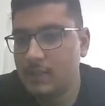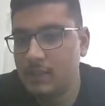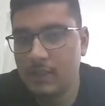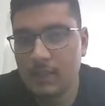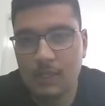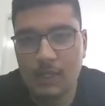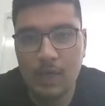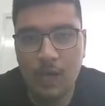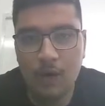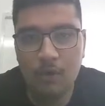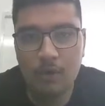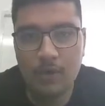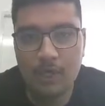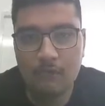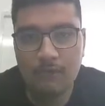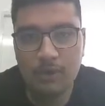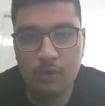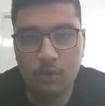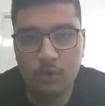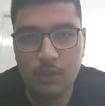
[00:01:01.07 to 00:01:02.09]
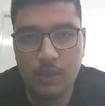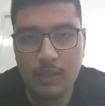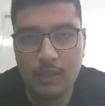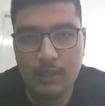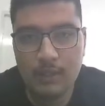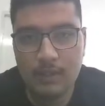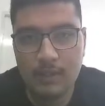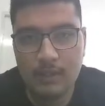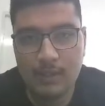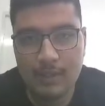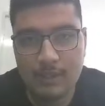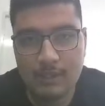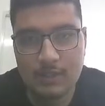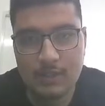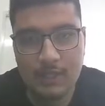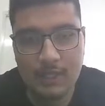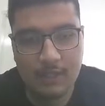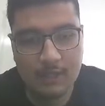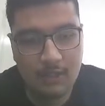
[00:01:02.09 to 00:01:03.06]
see how can we do that. Let's
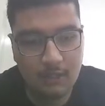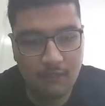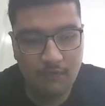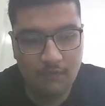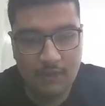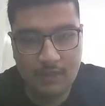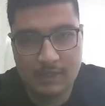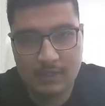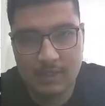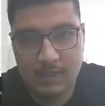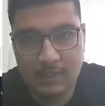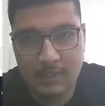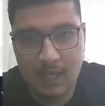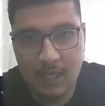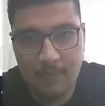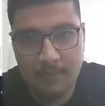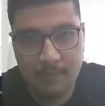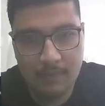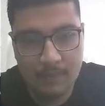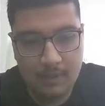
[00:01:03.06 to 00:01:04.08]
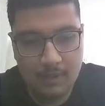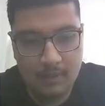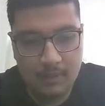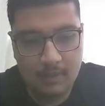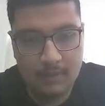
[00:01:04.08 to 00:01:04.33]
take the first example.